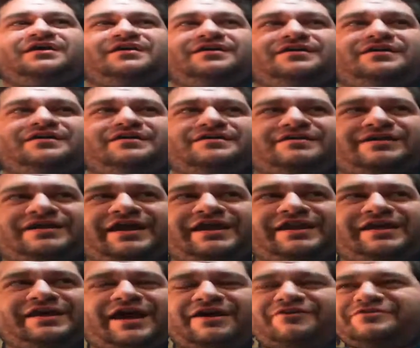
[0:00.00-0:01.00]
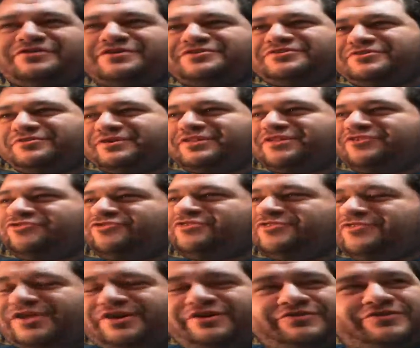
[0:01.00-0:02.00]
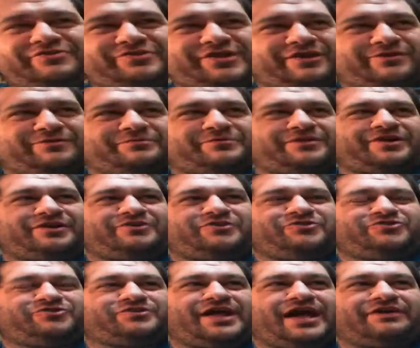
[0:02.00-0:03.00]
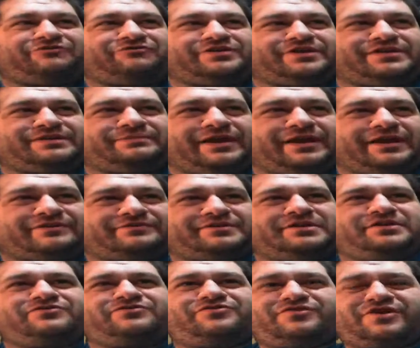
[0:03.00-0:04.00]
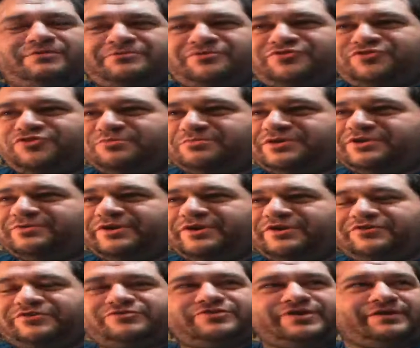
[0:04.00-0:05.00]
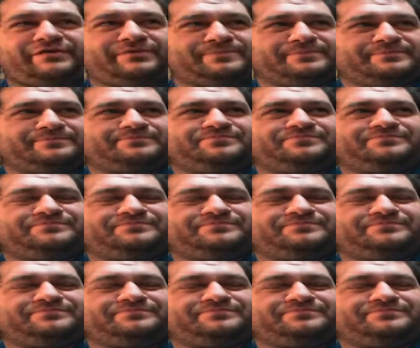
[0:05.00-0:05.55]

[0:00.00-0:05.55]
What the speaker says: Oh, Katie, how are you doing? Did you just enter the chat room? Because I heard you laughing in the background, so I'm assuming you entered the chat room.